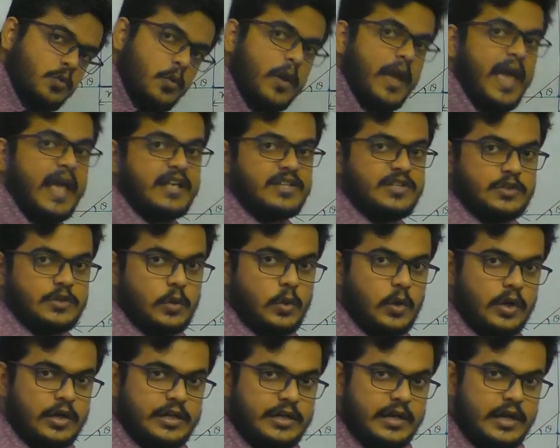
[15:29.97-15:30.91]
to x
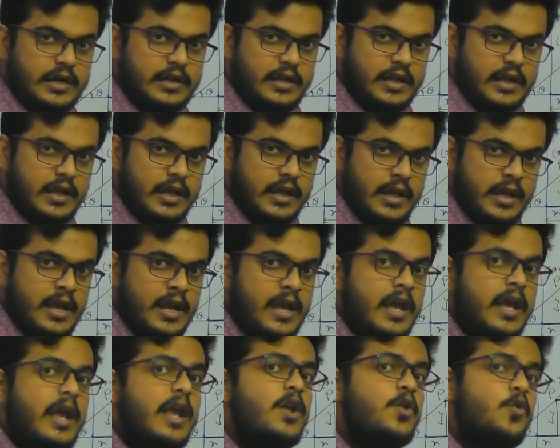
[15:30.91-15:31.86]
coordinate
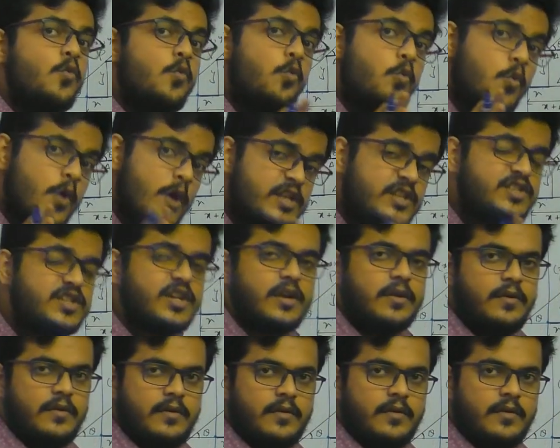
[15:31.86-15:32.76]
in which